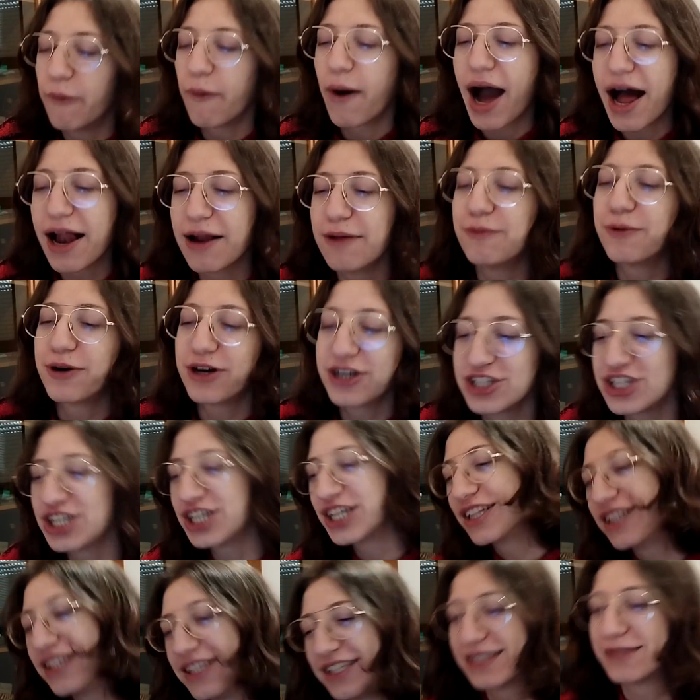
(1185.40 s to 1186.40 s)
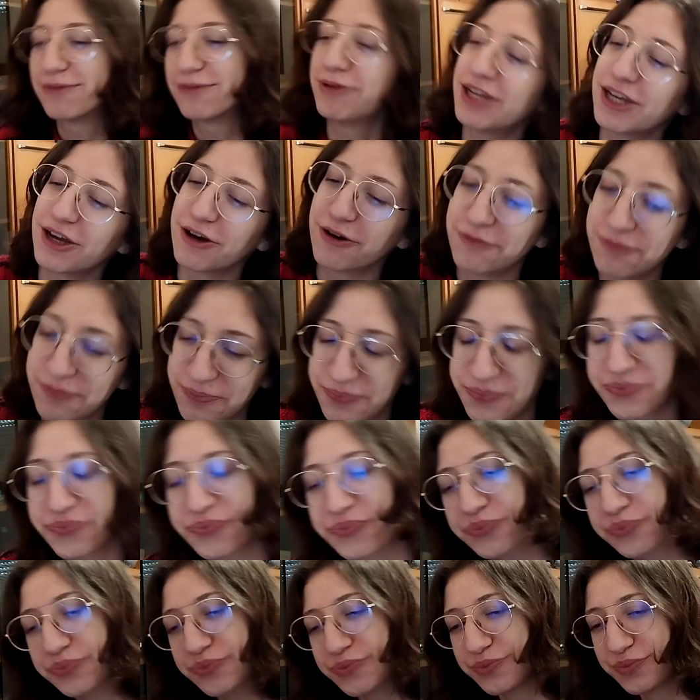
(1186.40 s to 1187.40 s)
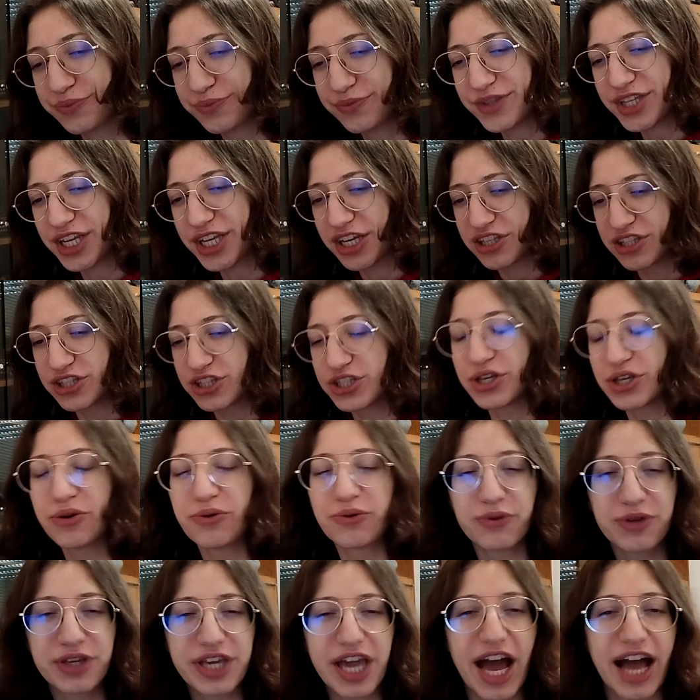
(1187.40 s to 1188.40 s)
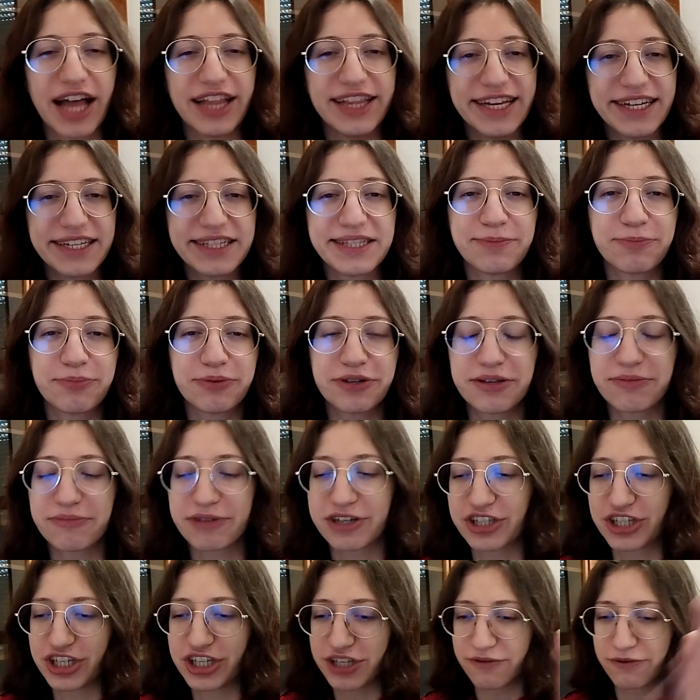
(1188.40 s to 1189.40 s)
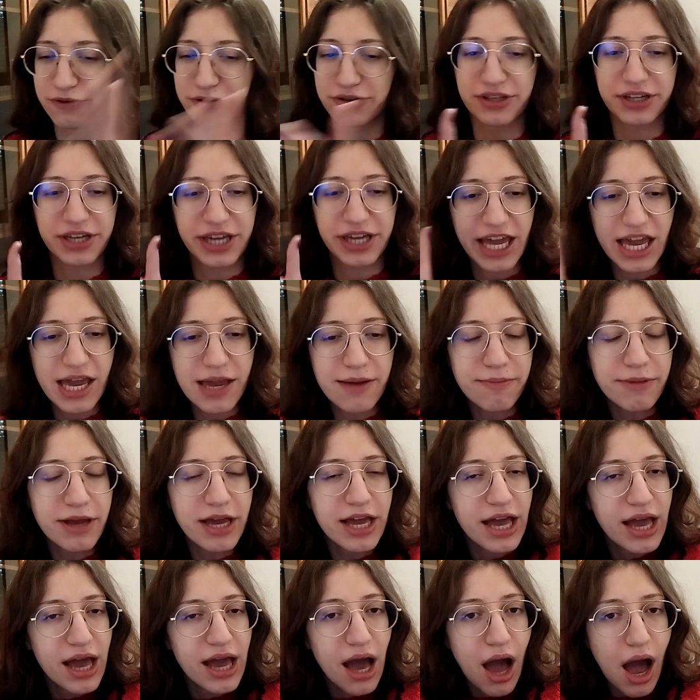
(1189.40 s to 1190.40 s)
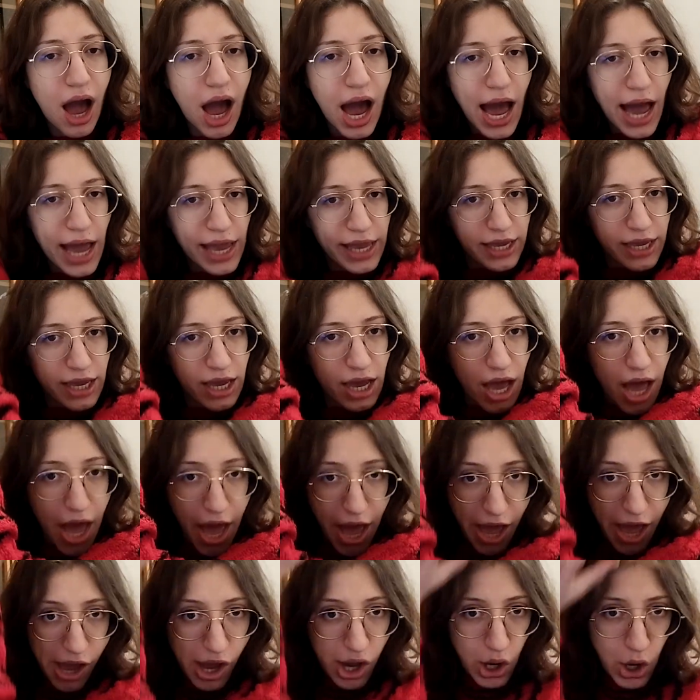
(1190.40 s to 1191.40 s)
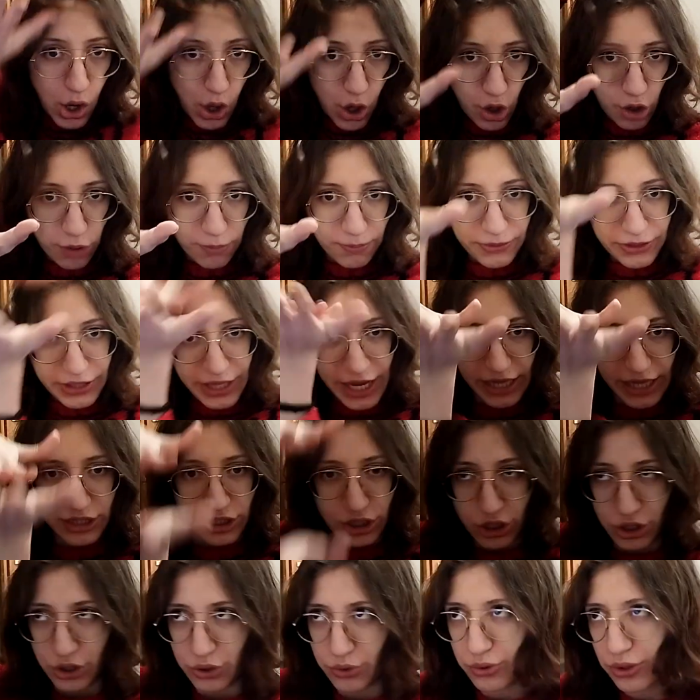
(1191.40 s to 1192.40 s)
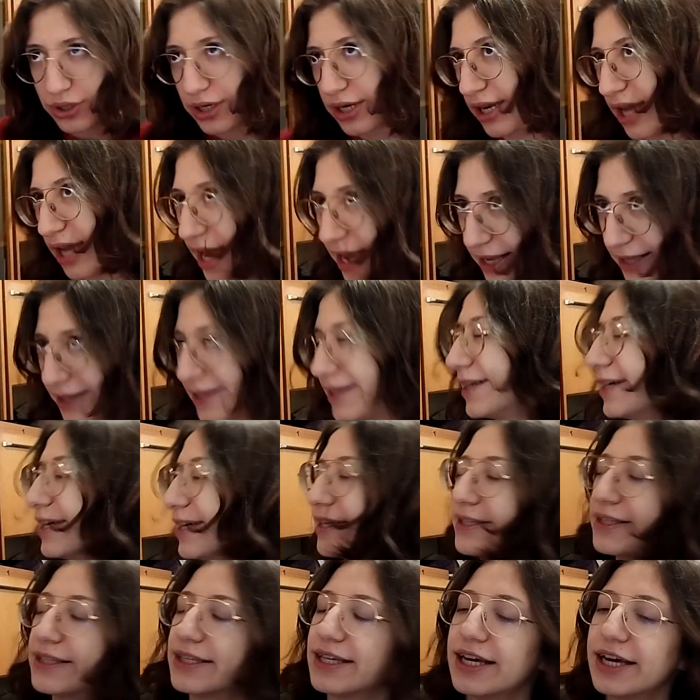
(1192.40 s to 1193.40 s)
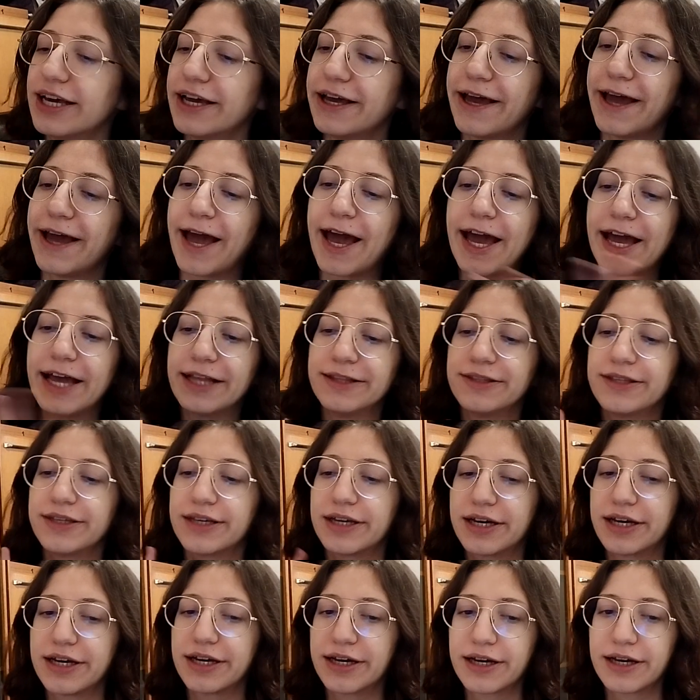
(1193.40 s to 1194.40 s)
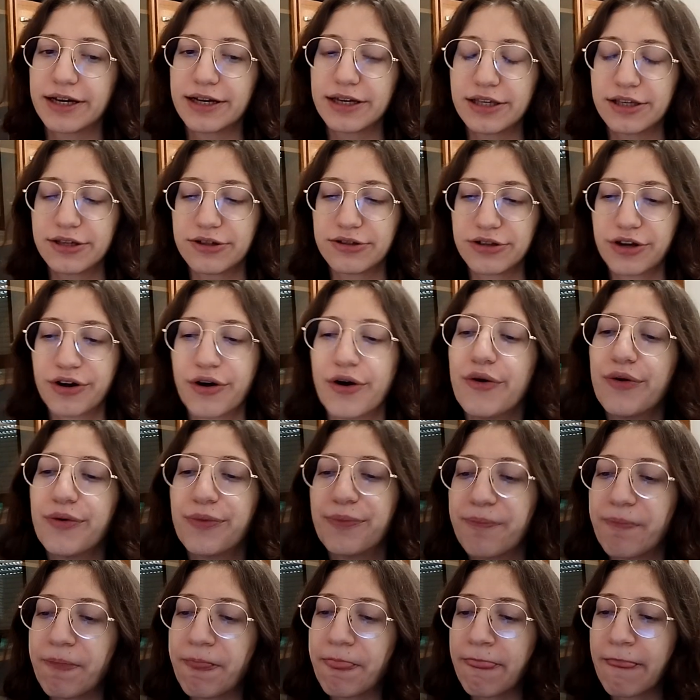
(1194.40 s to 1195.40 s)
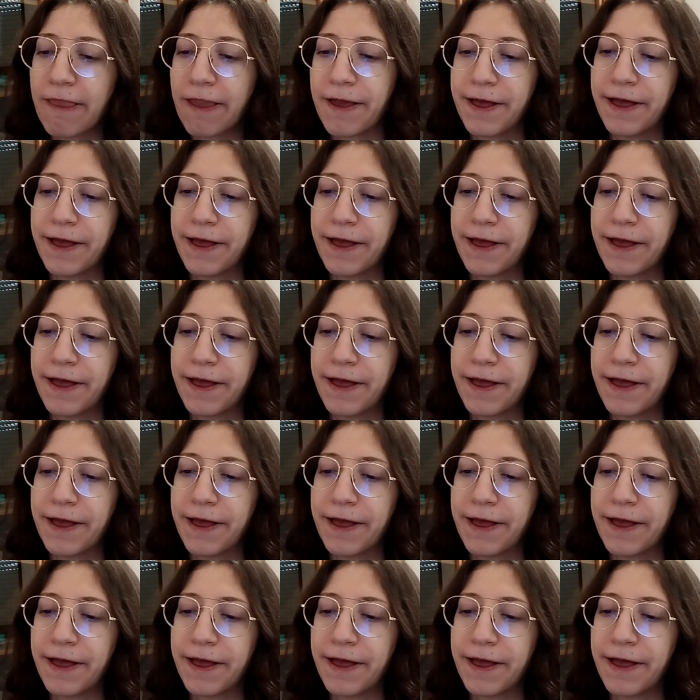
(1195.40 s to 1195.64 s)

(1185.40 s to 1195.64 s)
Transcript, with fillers: while watching this video. So yeah, that's pretty much it for the game. I hope that you liked it, and you know,